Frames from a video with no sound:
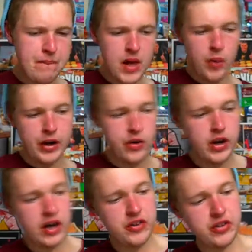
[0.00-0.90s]
There we go,
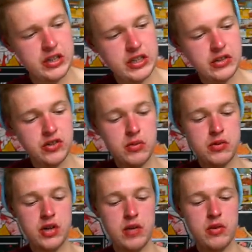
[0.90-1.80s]
guys. Let's stop
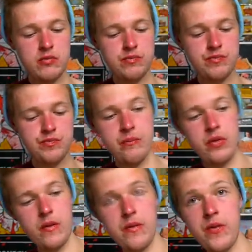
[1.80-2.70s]
the timer.
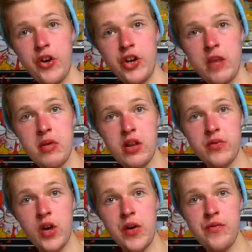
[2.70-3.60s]
13 minutes,
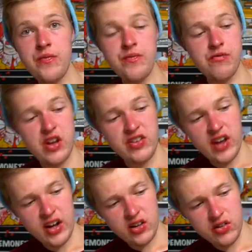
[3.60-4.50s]
33
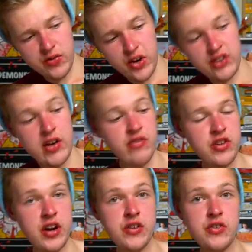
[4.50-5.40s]
seconds, 37
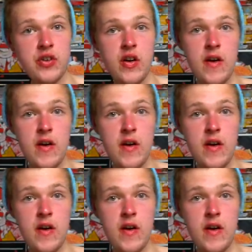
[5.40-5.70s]
seconds.